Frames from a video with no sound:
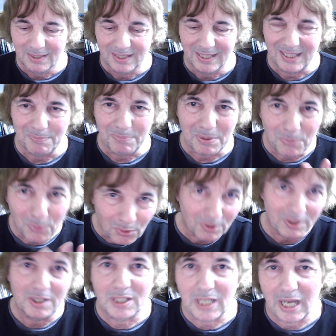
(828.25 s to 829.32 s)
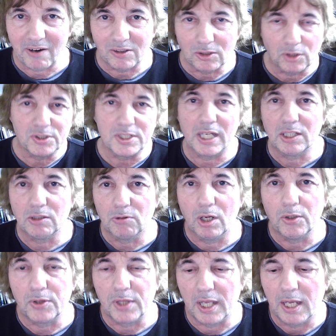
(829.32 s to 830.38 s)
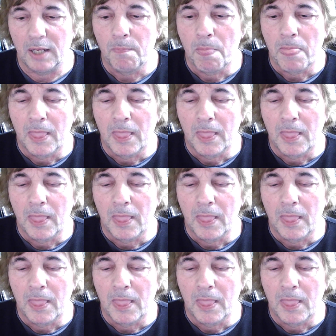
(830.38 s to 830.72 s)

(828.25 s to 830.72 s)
and a bit more carrying on down the road there.